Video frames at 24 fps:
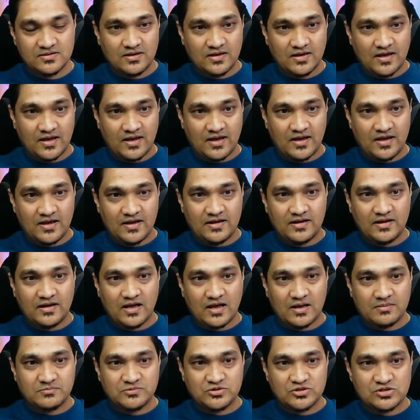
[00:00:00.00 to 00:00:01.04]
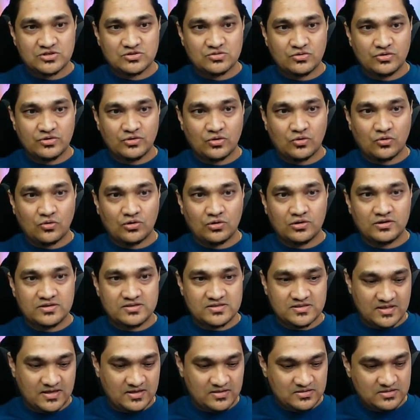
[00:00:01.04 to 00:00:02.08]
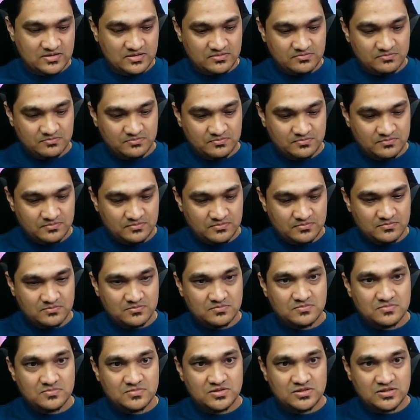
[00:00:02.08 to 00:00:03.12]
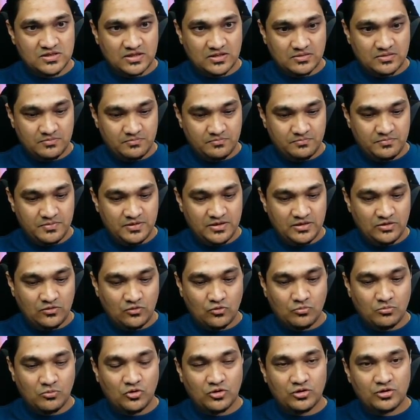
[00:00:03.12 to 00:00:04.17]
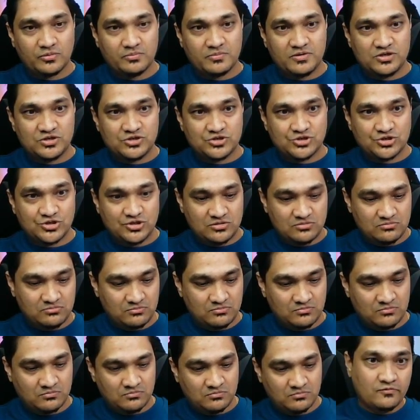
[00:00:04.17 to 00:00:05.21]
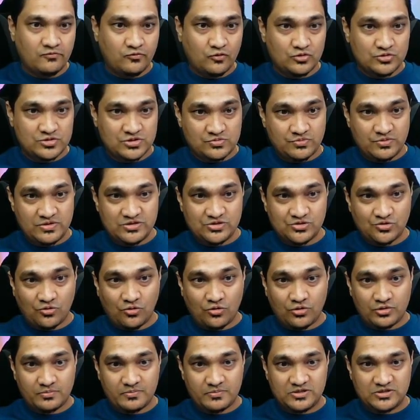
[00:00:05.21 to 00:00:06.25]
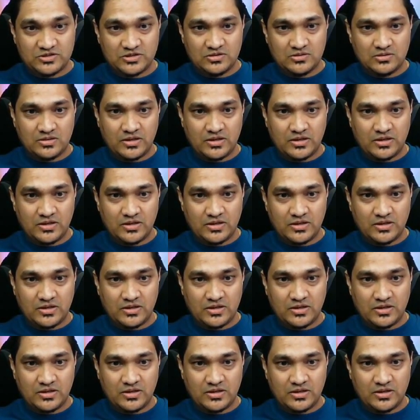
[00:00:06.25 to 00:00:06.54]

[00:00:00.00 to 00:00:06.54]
and I'm just going to call this as Zigbee Home Automation 4 switch automation